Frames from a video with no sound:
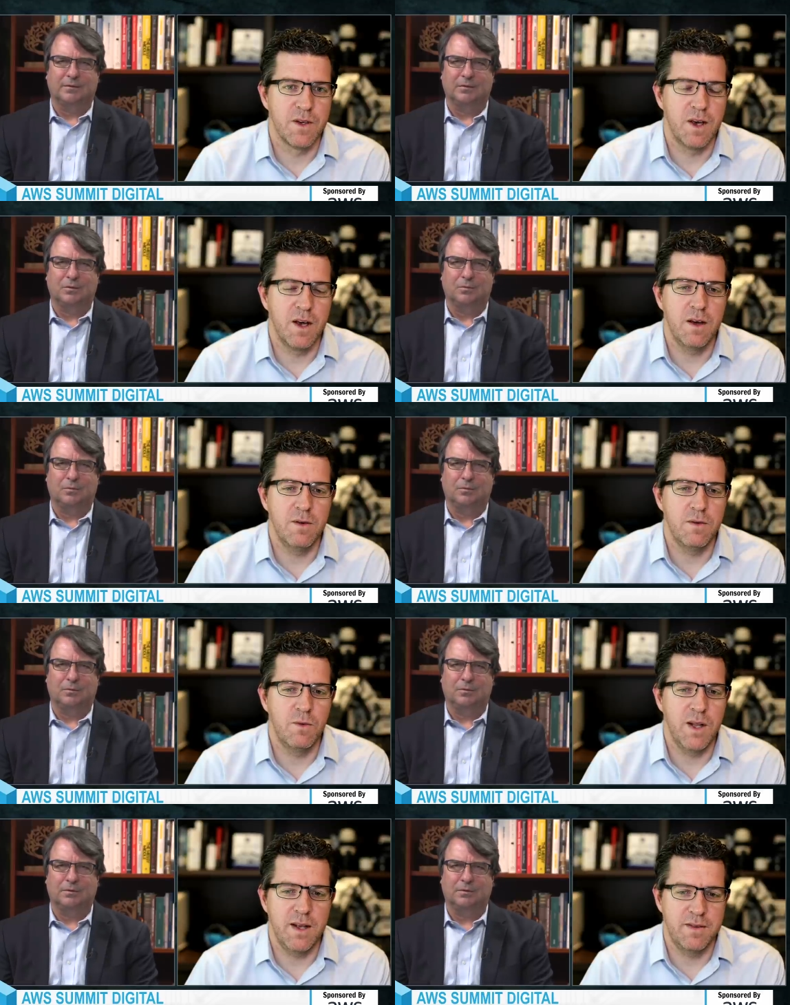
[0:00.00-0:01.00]
Speaker 1: Uh,
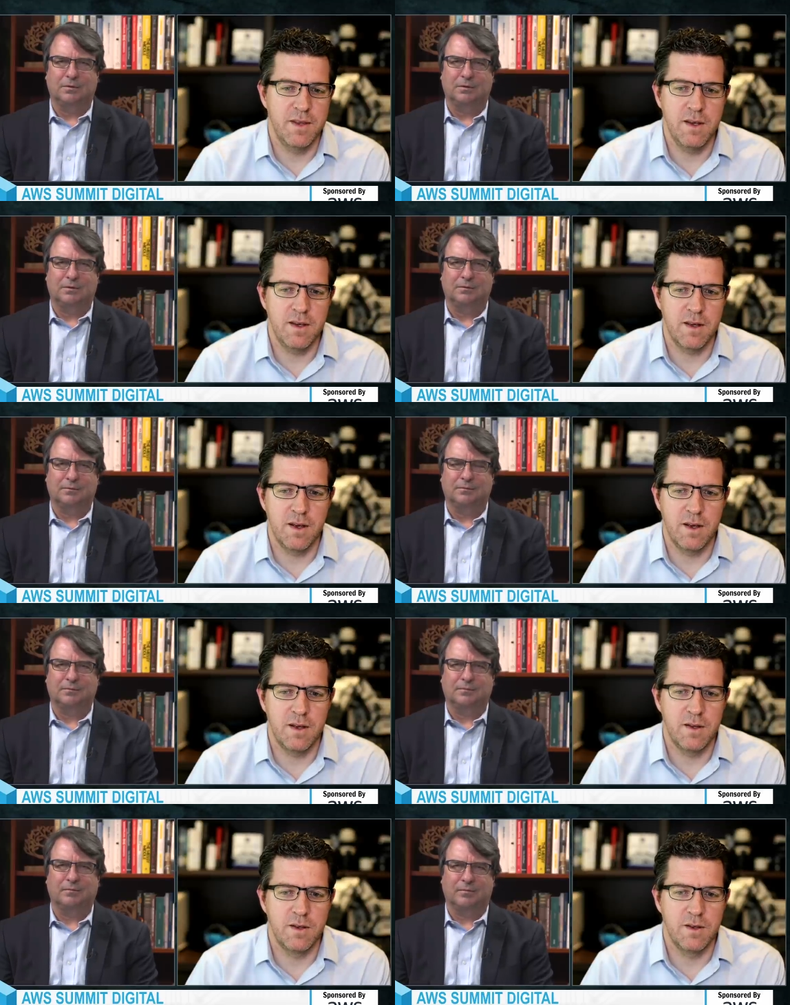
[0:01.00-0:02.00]
well, I think,
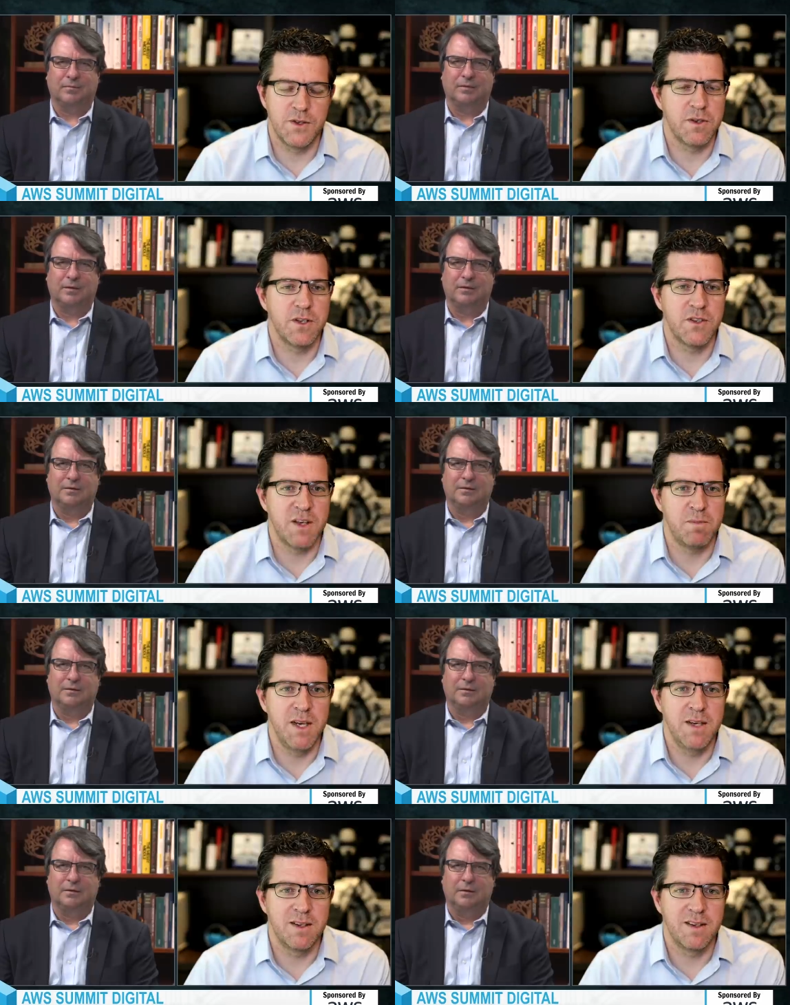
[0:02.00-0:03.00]
uh, sorry, did you say
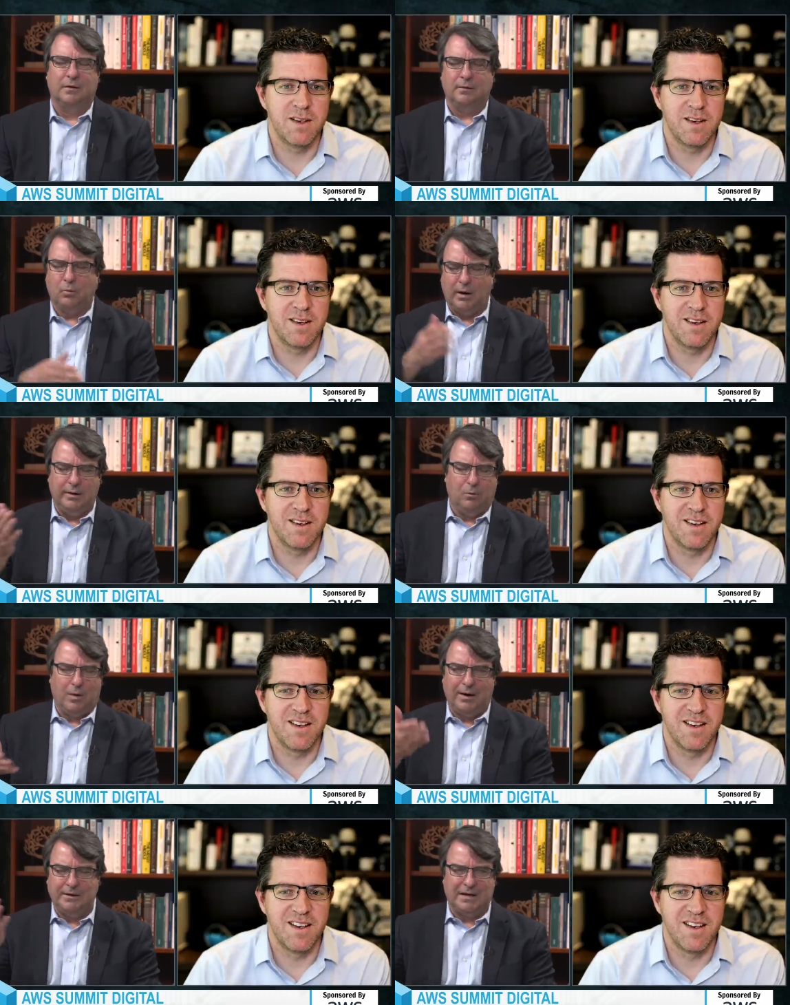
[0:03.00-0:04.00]
peaked?
Speaker 2: Why, you know,
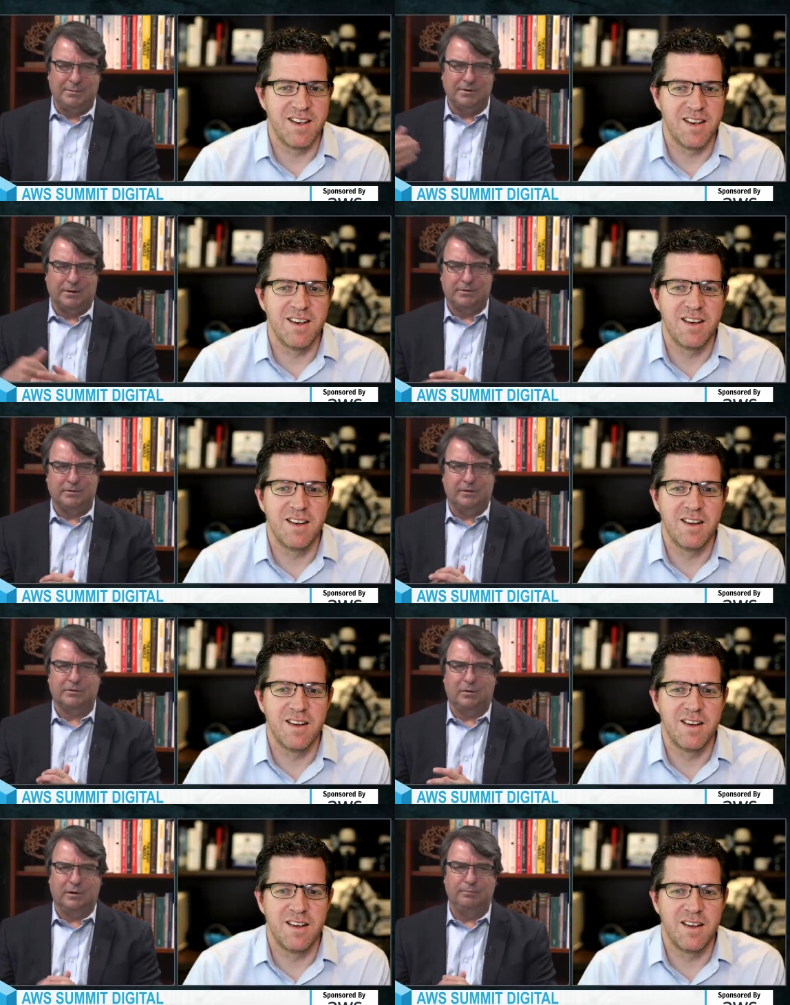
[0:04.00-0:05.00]
why is Amazon
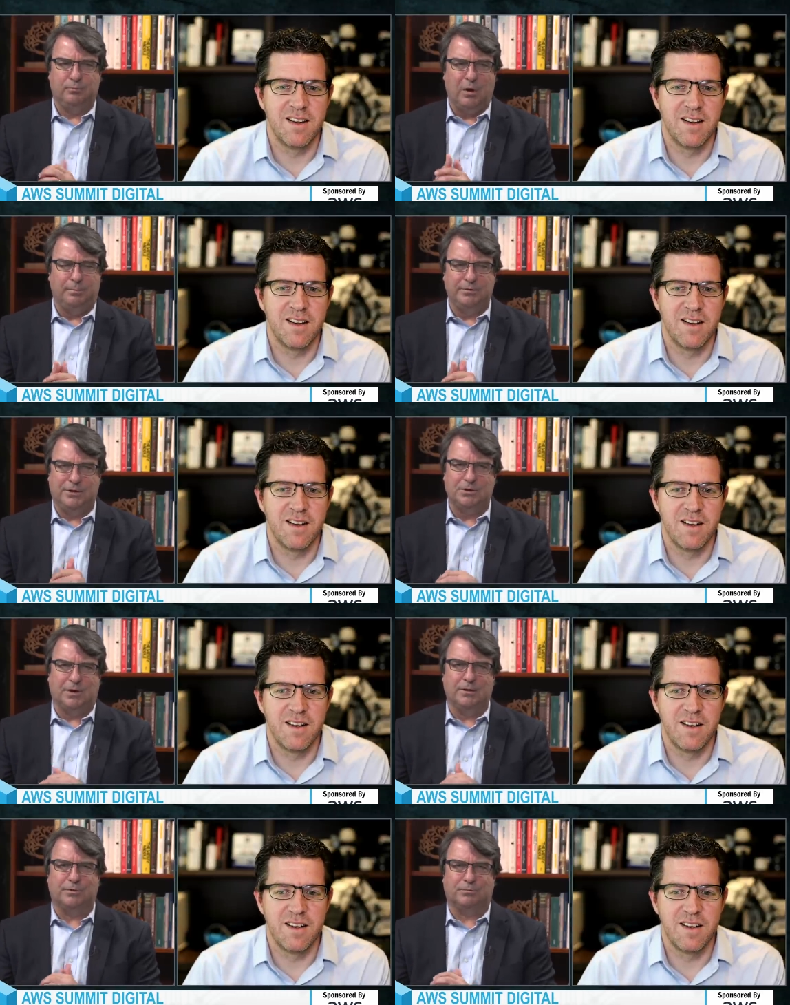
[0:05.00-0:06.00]
so in well
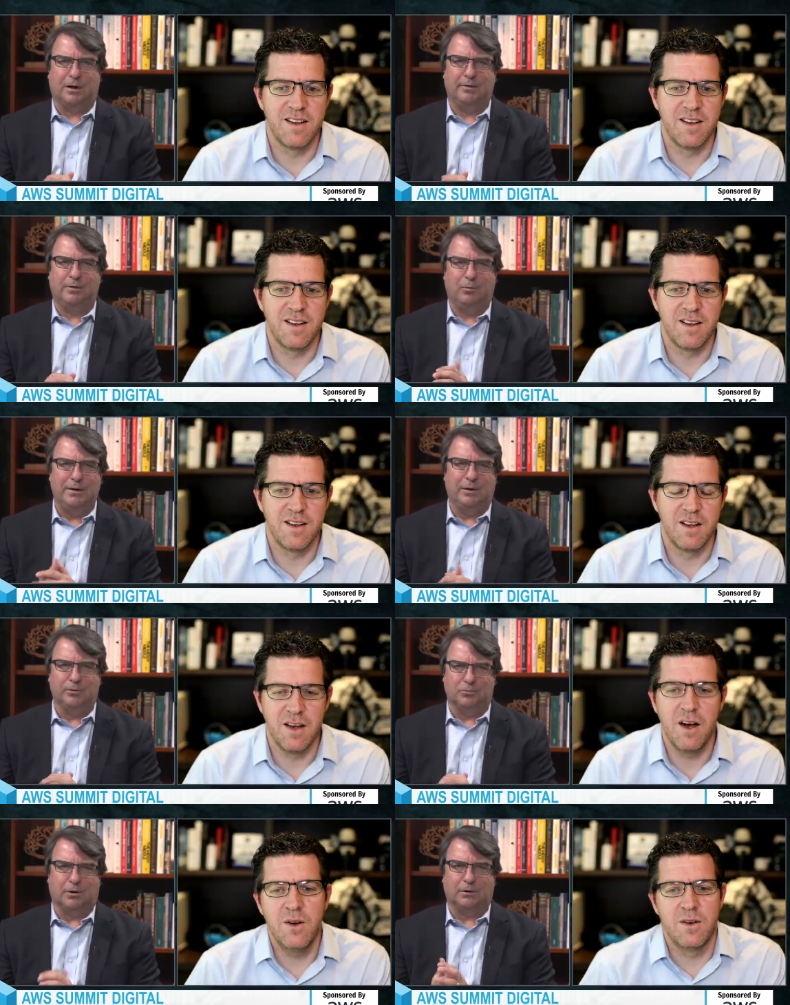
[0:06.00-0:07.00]
positioned to run the
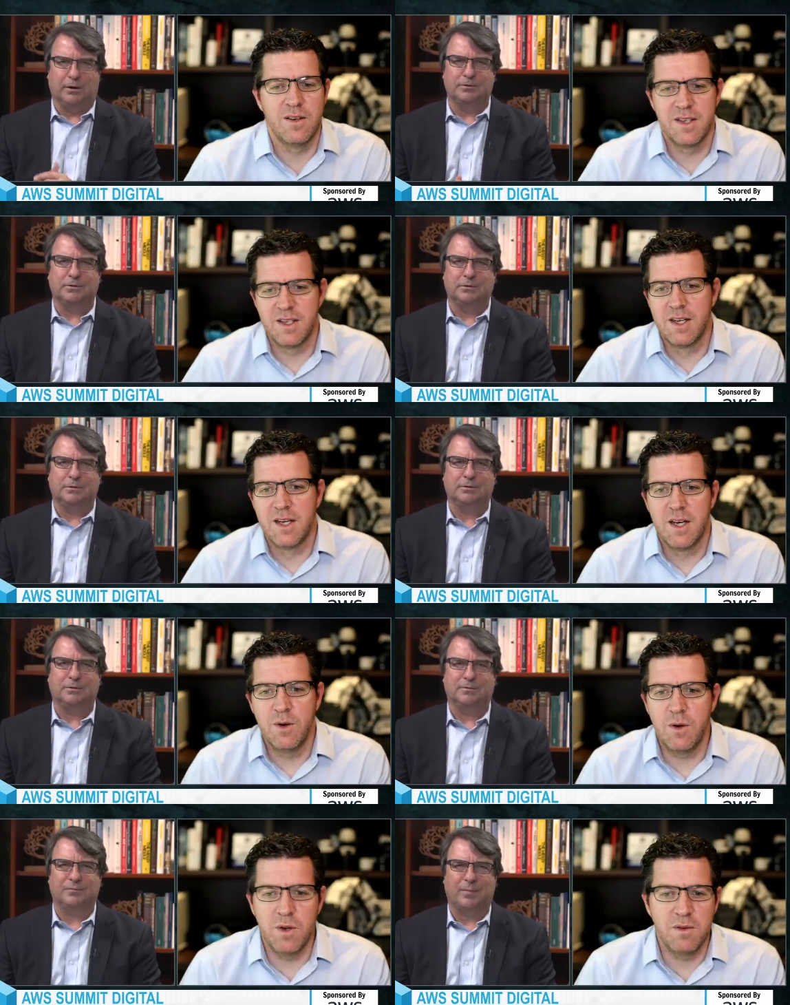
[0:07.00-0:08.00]
Windows
Speaker 1: oh. workloads?
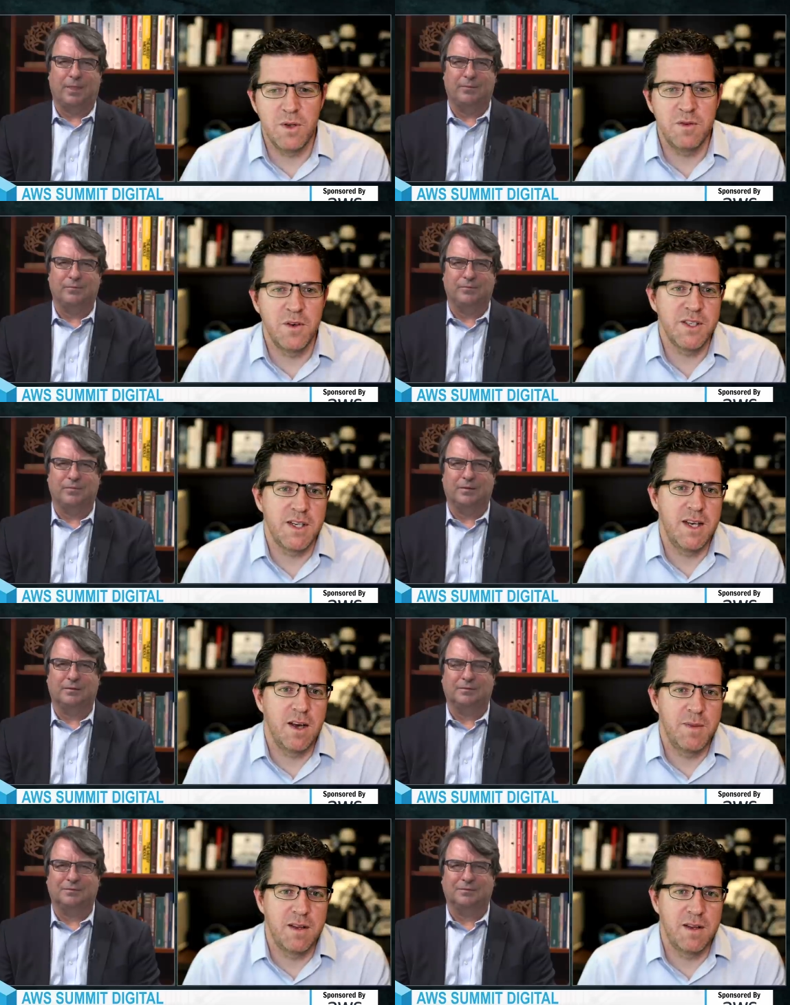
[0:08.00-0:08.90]
Well, well, well, firstly, I mean, I